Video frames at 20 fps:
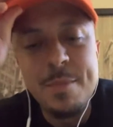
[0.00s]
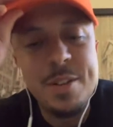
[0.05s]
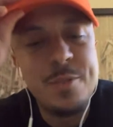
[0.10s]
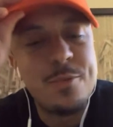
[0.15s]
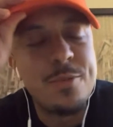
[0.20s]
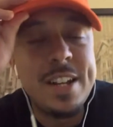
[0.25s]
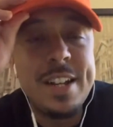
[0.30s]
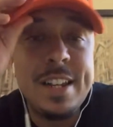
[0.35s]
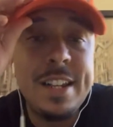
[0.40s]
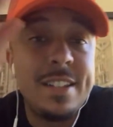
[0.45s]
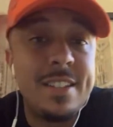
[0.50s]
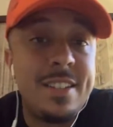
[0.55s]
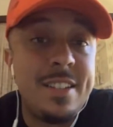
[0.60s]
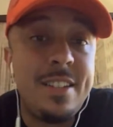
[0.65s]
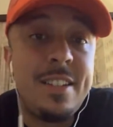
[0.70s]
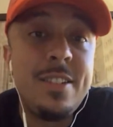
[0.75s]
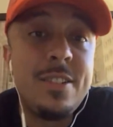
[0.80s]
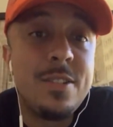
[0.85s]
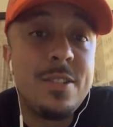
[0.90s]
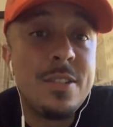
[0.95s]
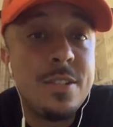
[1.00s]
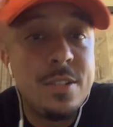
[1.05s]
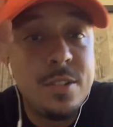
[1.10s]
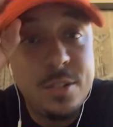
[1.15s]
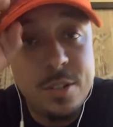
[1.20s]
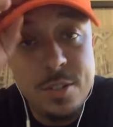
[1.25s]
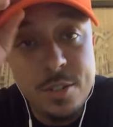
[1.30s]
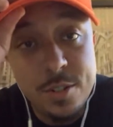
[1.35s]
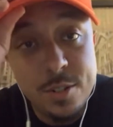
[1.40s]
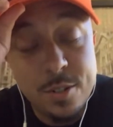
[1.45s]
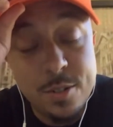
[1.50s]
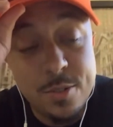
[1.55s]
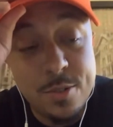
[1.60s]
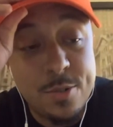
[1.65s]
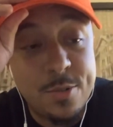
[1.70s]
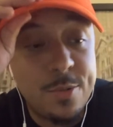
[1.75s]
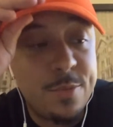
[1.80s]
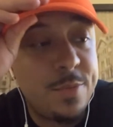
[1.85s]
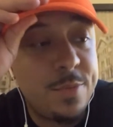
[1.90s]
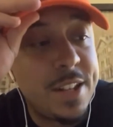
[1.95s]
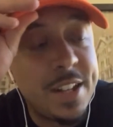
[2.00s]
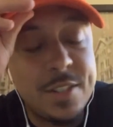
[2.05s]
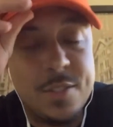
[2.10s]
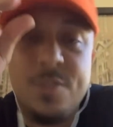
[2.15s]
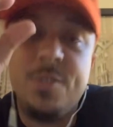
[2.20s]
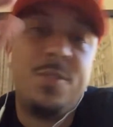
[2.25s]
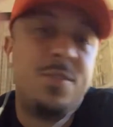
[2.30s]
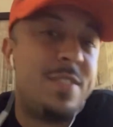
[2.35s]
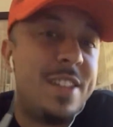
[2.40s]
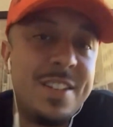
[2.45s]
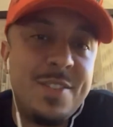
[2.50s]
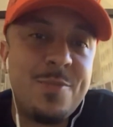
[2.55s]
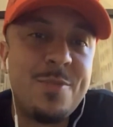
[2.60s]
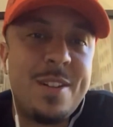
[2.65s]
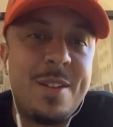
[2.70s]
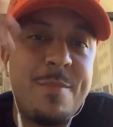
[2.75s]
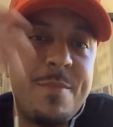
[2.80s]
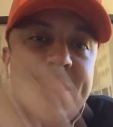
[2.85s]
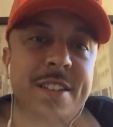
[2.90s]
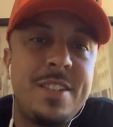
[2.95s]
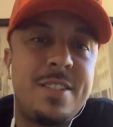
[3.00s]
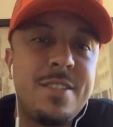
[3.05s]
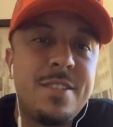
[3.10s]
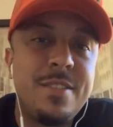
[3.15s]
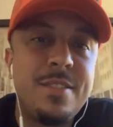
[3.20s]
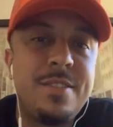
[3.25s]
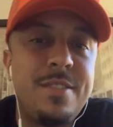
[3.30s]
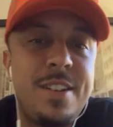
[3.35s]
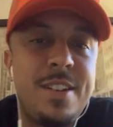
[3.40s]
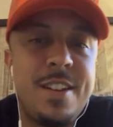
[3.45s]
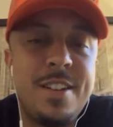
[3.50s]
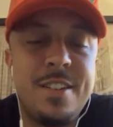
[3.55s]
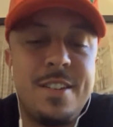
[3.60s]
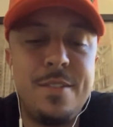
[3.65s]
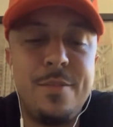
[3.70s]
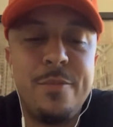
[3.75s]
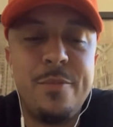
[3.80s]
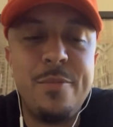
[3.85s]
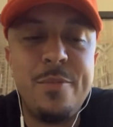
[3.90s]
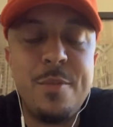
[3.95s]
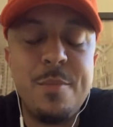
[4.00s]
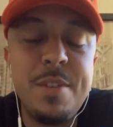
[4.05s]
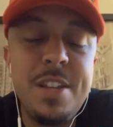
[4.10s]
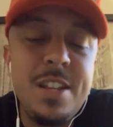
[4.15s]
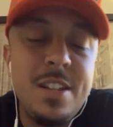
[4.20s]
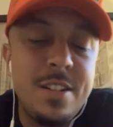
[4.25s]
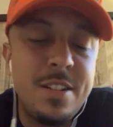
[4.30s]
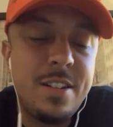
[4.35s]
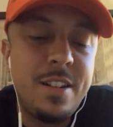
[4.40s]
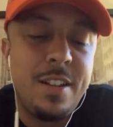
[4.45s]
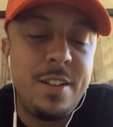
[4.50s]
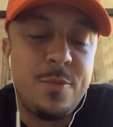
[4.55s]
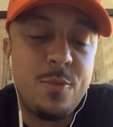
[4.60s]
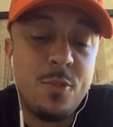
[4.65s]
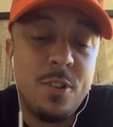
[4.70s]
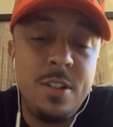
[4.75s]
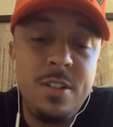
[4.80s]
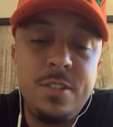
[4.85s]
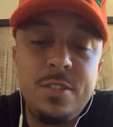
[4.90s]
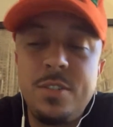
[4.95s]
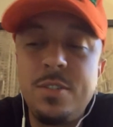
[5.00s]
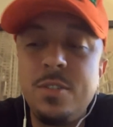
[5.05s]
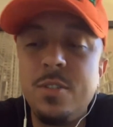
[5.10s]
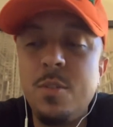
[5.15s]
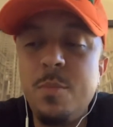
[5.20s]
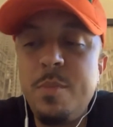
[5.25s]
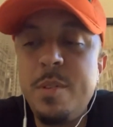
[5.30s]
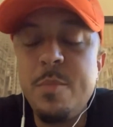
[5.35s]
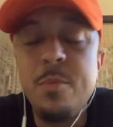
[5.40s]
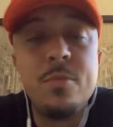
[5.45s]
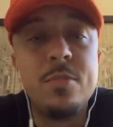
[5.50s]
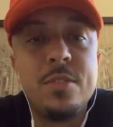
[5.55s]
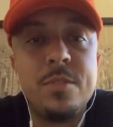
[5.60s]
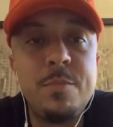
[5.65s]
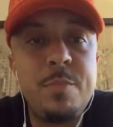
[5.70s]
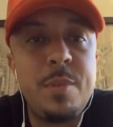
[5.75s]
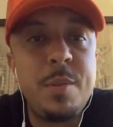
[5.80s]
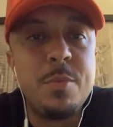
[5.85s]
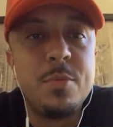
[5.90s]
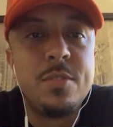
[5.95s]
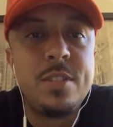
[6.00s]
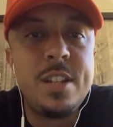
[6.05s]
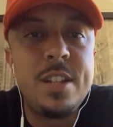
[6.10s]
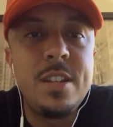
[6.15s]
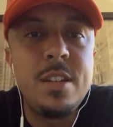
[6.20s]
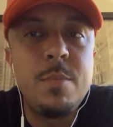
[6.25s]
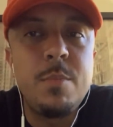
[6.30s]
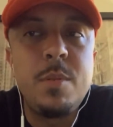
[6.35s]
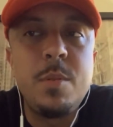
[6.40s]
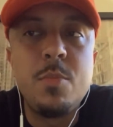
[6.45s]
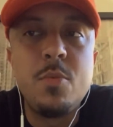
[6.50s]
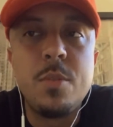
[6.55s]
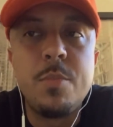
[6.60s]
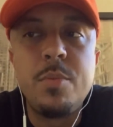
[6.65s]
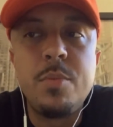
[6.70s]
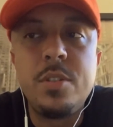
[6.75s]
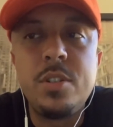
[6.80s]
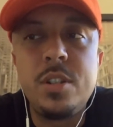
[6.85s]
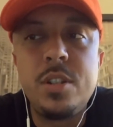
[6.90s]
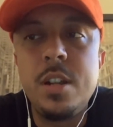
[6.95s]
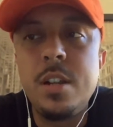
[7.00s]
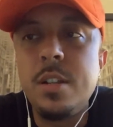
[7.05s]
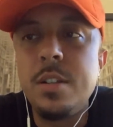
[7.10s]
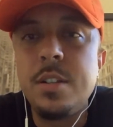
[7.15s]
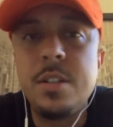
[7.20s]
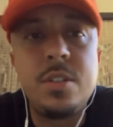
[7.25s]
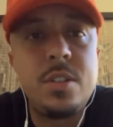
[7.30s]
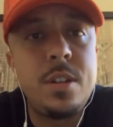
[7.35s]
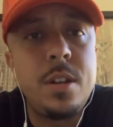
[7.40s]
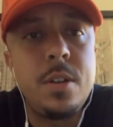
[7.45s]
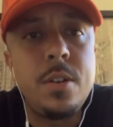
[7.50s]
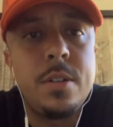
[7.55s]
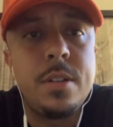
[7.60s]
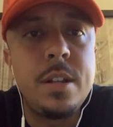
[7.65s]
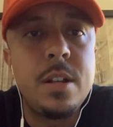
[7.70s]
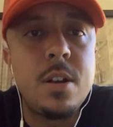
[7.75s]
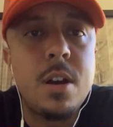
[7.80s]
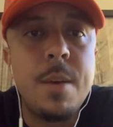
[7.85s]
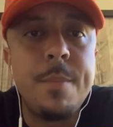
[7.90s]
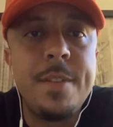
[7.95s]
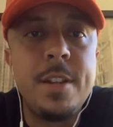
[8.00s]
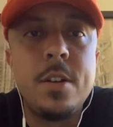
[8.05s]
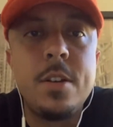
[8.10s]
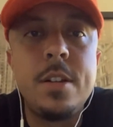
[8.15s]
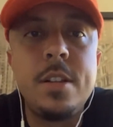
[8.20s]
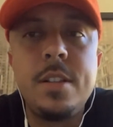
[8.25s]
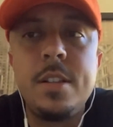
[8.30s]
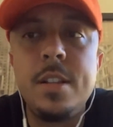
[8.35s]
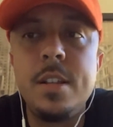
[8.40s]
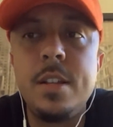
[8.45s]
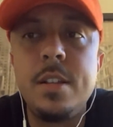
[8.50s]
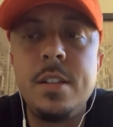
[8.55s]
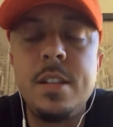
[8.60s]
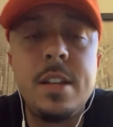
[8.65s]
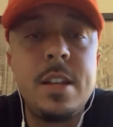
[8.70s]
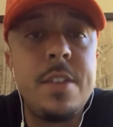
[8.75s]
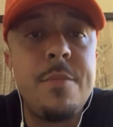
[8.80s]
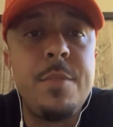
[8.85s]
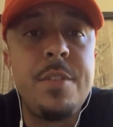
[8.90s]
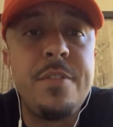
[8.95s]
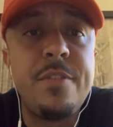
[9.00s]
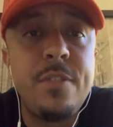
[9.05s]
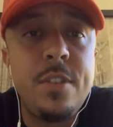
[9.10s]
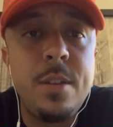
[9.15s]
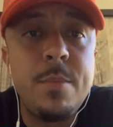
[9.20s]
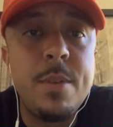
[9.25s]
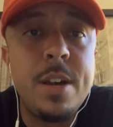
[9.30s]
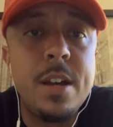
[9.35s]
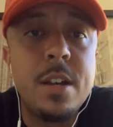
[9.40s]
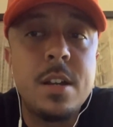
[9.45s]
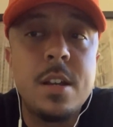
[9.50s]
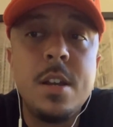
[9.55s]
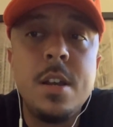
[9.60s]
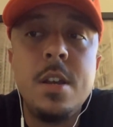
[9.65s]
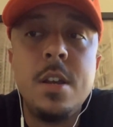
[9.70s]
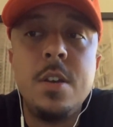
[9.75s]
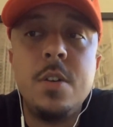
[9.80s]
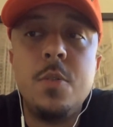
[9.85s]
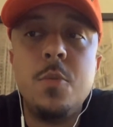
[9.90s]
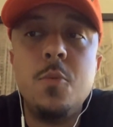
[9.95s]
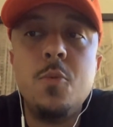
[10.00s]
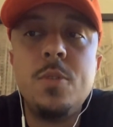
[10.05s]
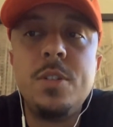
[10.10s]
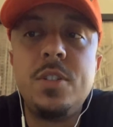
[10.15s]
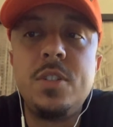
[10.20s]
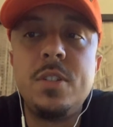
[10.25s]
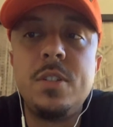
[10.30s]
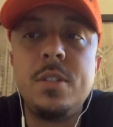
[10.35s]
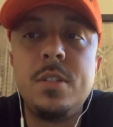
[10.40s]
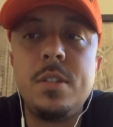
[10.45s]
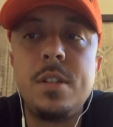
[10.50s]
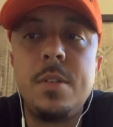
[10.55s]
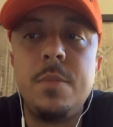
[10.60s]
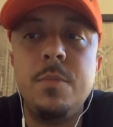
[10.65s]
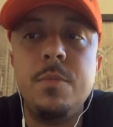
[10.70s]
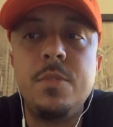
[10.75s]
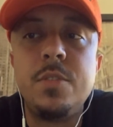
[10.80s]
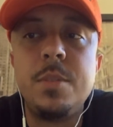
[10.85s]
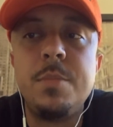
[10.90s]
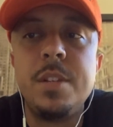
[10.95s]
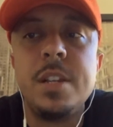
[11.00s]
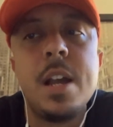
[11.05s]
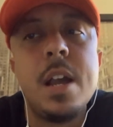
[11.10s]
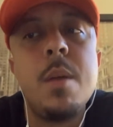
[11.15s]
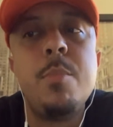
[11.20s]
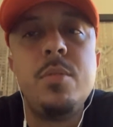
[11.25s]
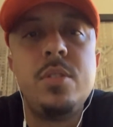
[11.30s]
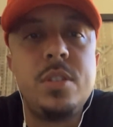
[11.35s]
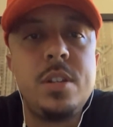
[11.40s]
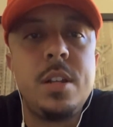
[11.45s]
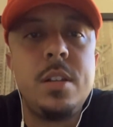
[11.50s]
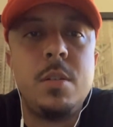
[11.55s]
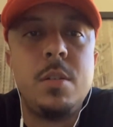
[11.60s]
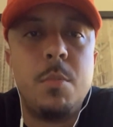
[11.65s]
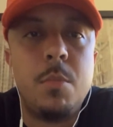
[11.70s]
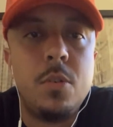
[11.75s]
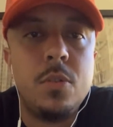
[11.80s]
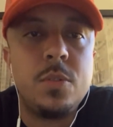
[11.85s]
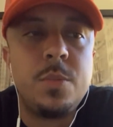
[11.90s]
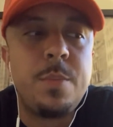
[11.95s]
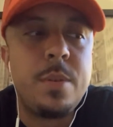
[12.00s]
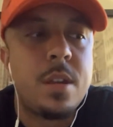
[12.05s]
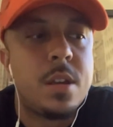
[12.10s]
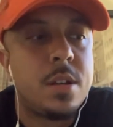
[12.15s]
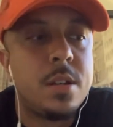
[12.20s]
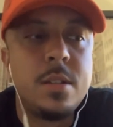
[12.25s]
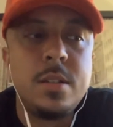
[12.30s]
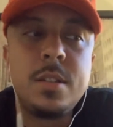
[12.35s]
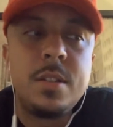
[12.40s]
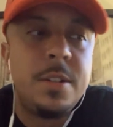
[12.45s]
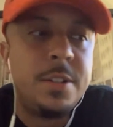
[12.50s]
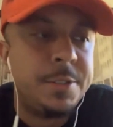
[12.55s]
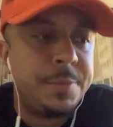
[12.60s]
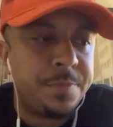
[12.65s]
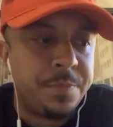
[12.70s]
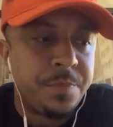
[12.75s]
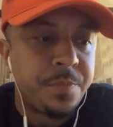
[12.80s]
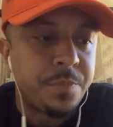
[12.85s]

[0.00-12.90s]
like to make what I like to hear. So that's what I make. And for me, it works. People dig it. People appreciate it. They share it. They comment on it. They give me feedback, which is something I appreciate the most, because